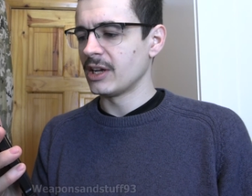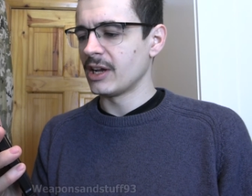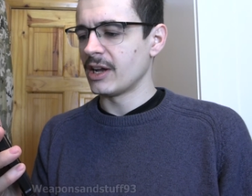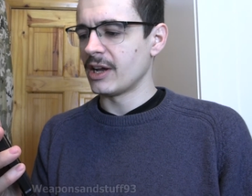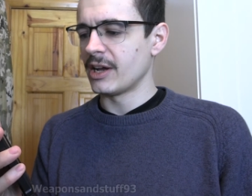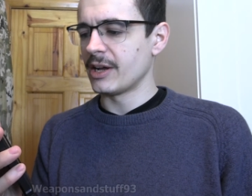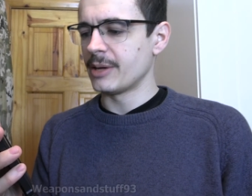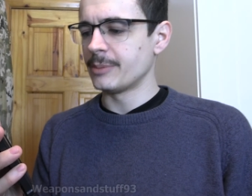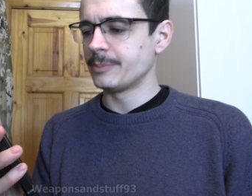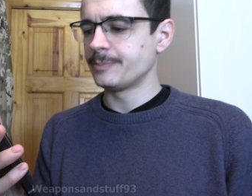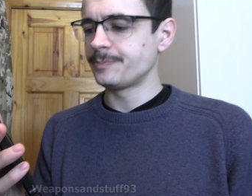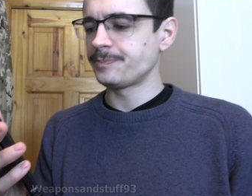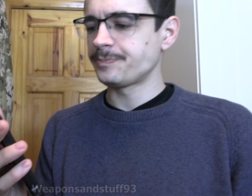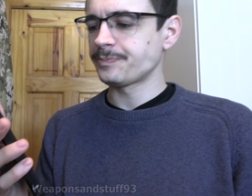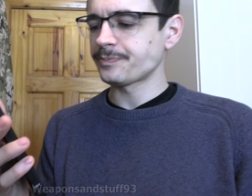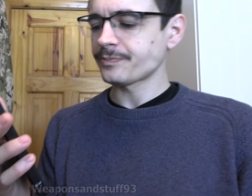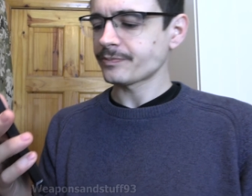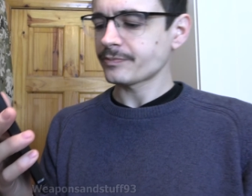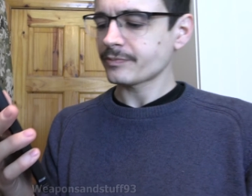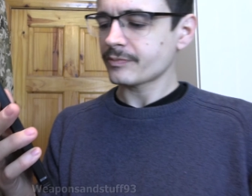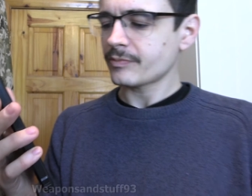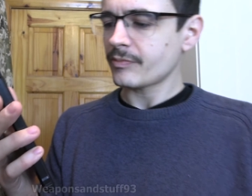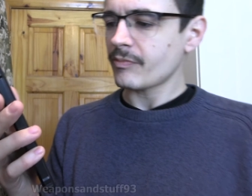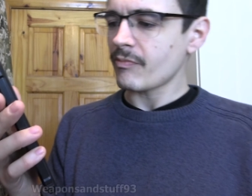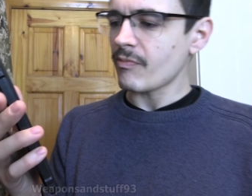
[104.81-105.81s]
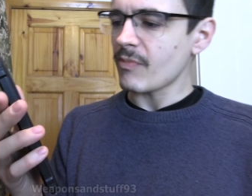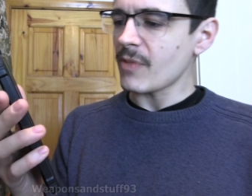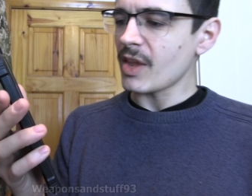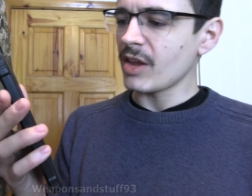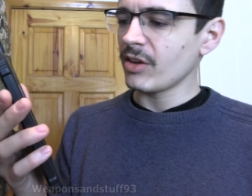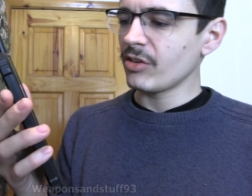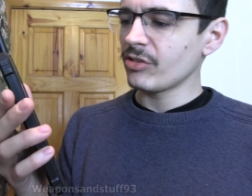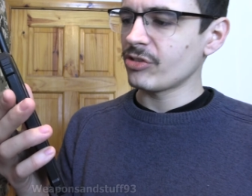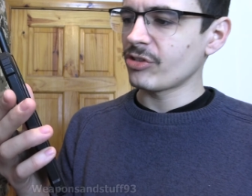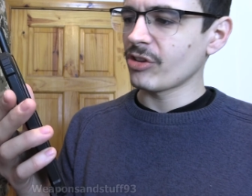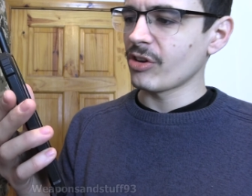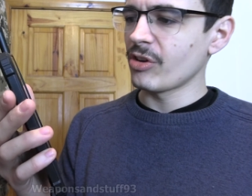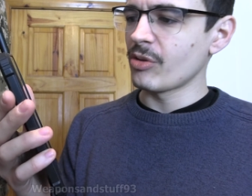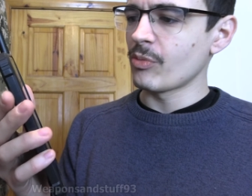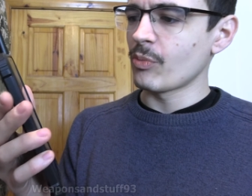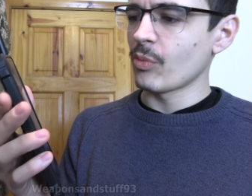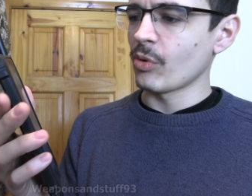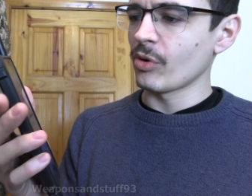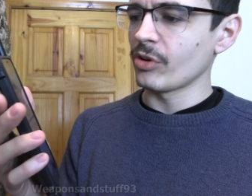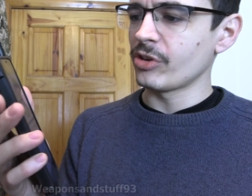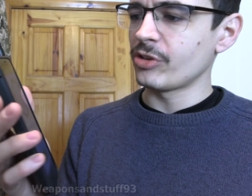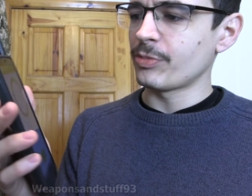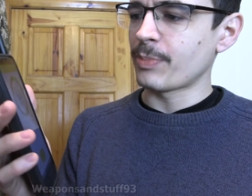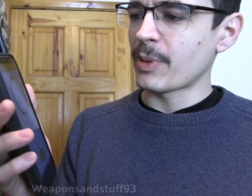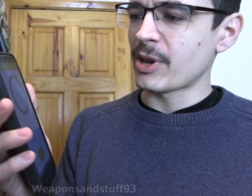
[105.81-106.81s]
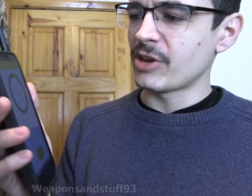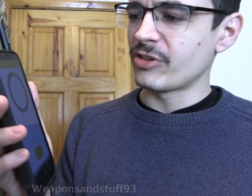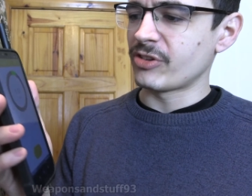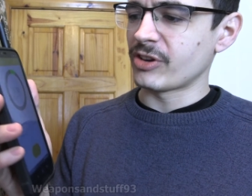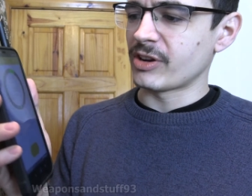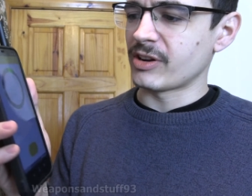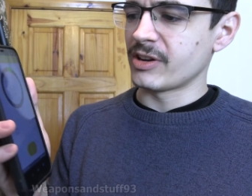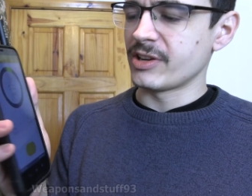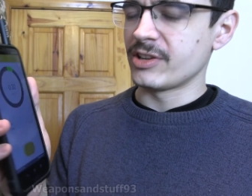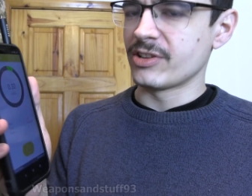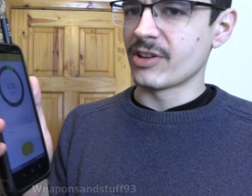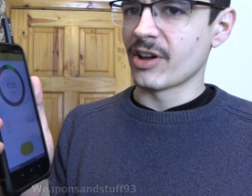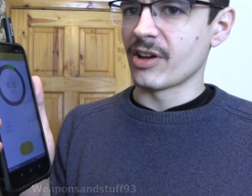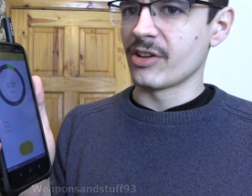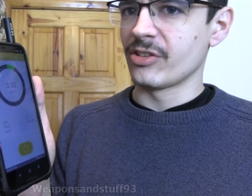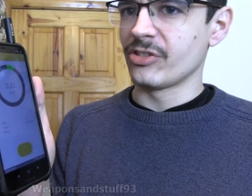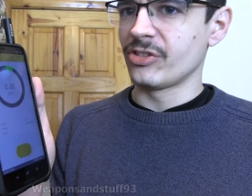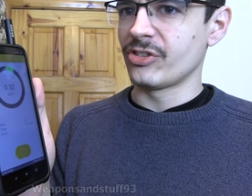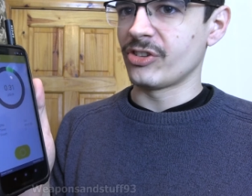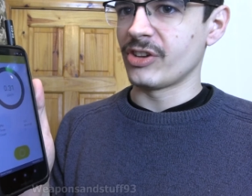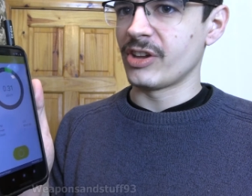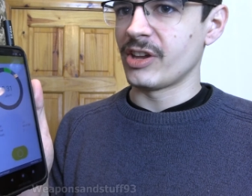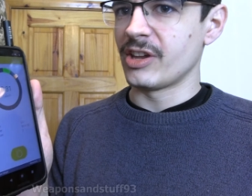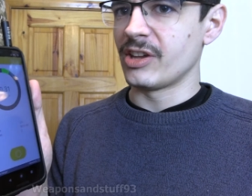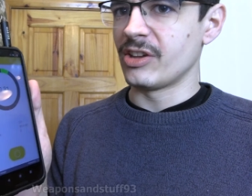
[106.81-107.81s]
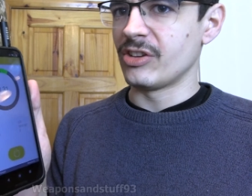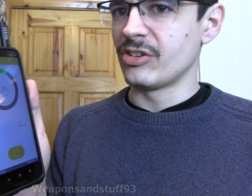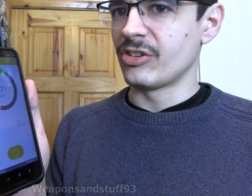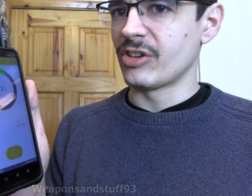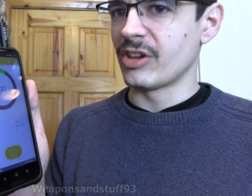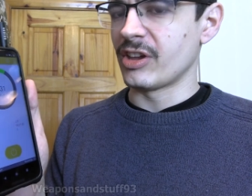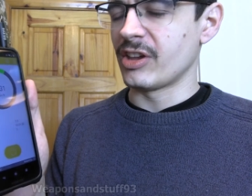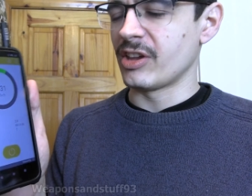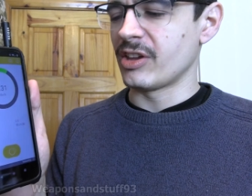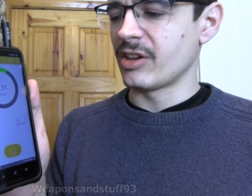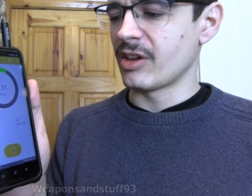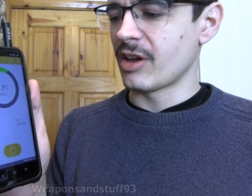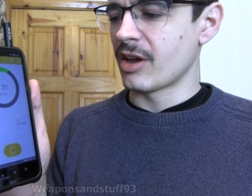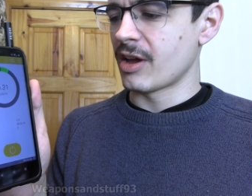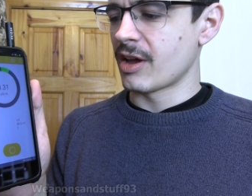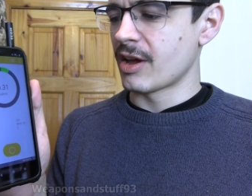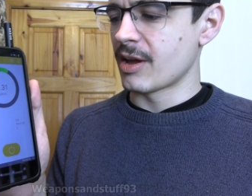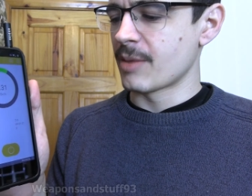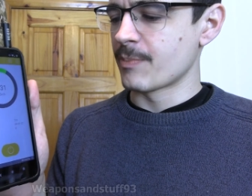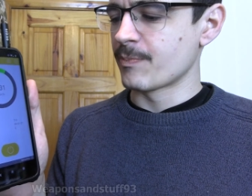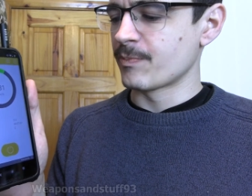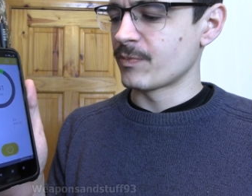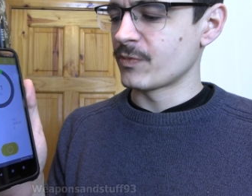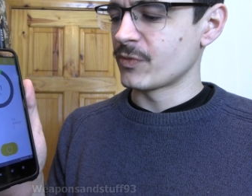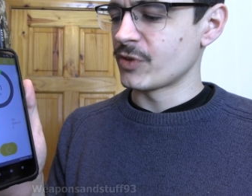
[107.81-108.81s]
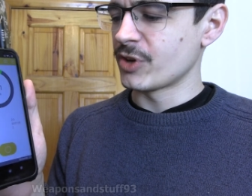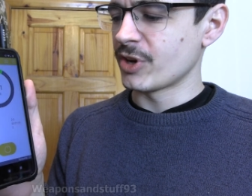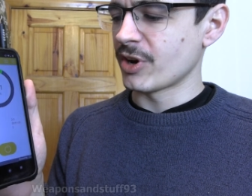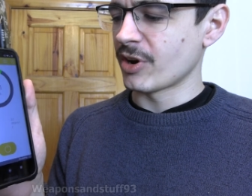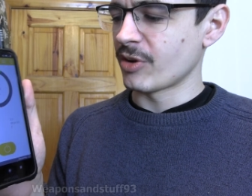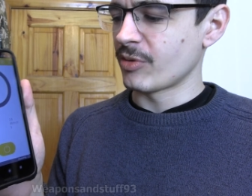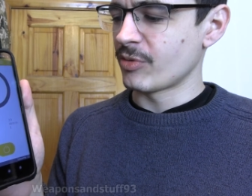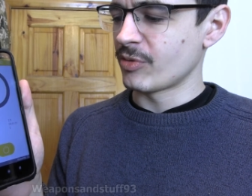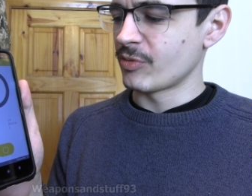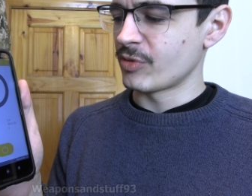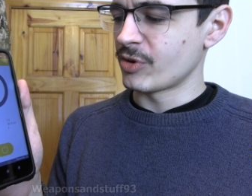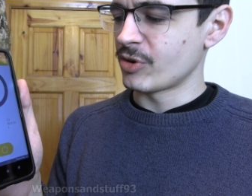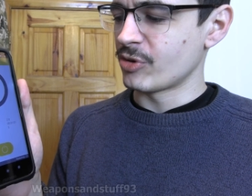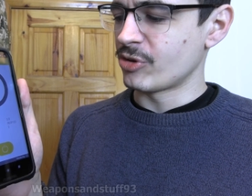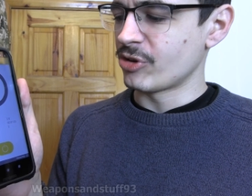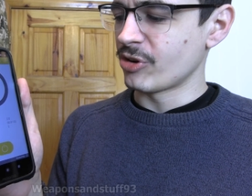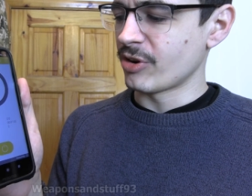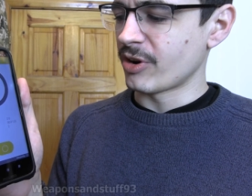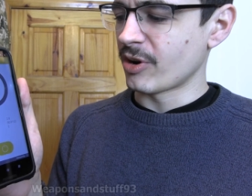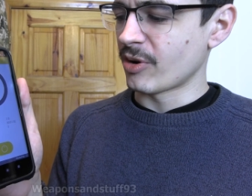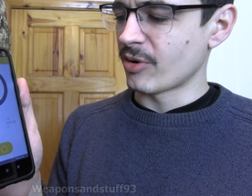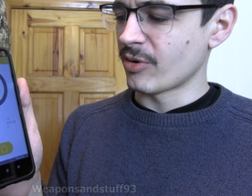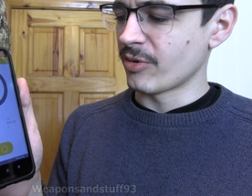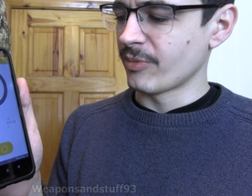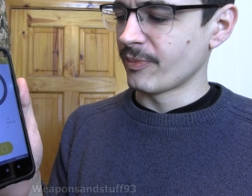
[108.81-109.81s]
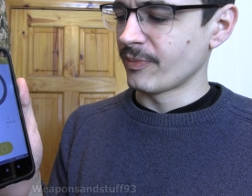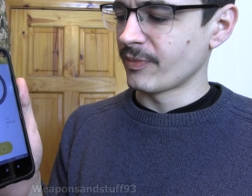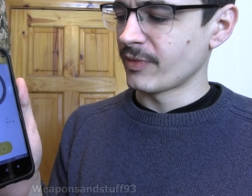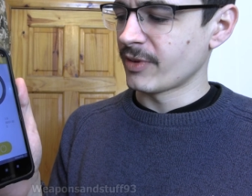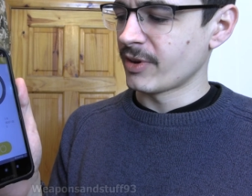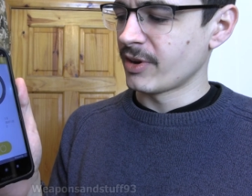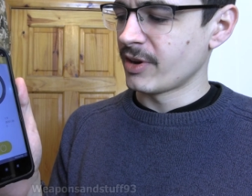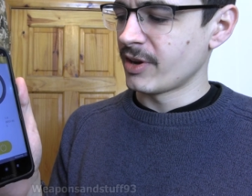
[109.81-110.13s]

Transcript: Um, so what this basically does is it, um, you know, you turn it on,